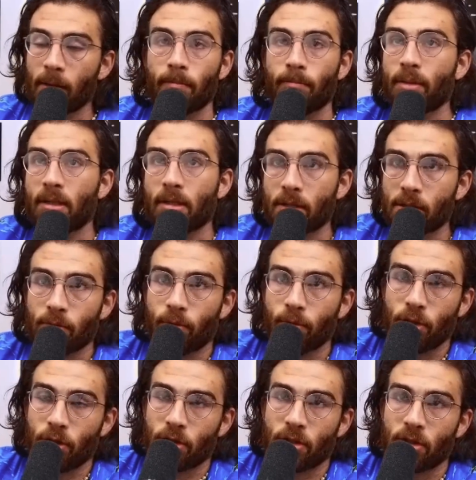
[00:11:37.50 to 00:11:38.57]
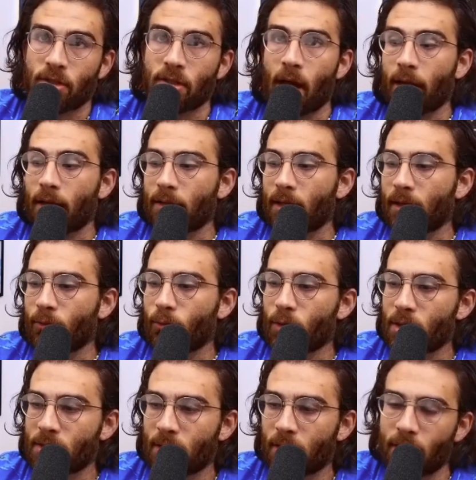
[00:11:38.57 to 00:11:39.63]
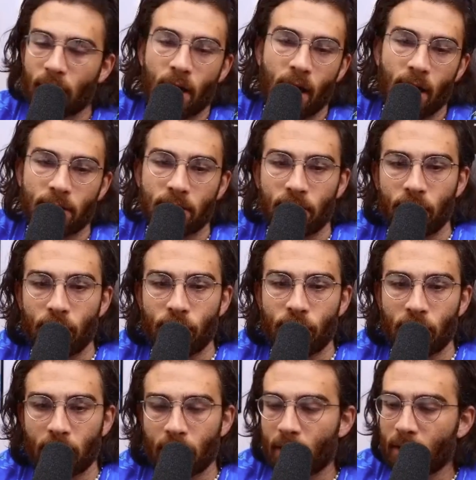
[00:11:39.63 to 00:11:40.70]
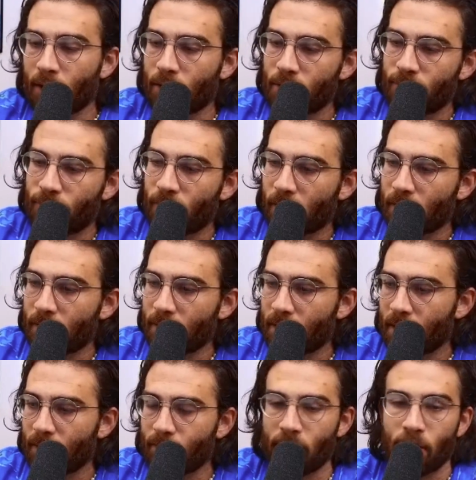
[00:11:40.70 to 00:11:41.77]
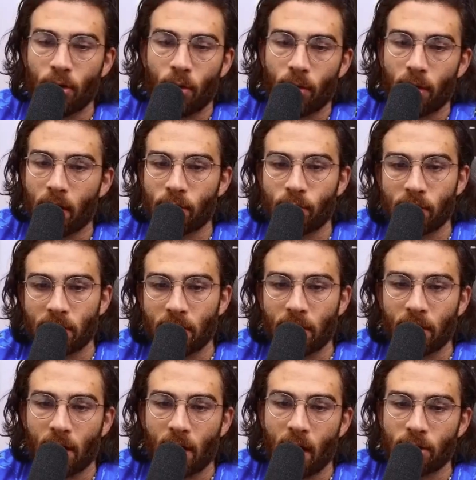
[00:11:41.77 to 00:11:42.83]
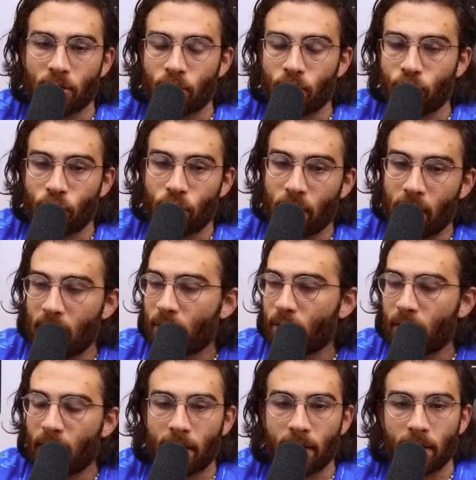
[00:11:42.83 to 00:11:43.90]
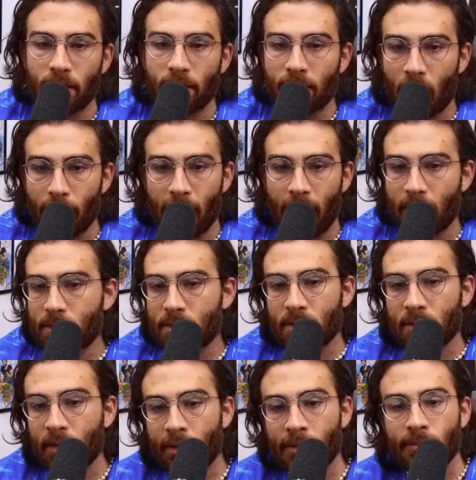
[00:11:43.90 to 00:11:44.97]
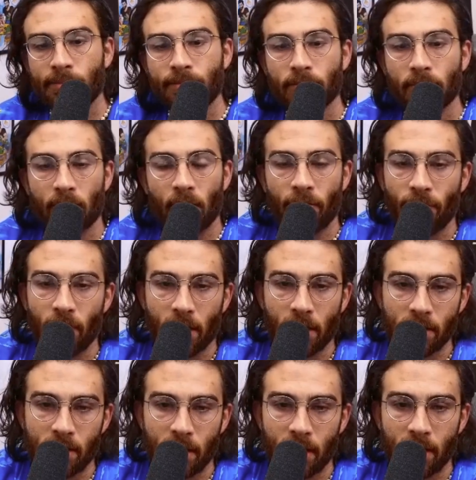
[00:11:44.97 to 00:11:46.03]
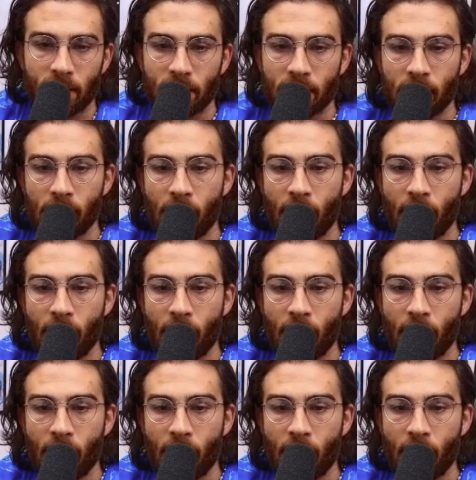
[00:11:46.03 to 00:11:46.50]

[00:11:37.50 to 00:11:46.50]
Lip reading: because we just decided that it wasn't in the Constitution. Like, are you fucking kidding me? You know what else wasn't in the Constitution? The internet, dumbass. The fuck is this?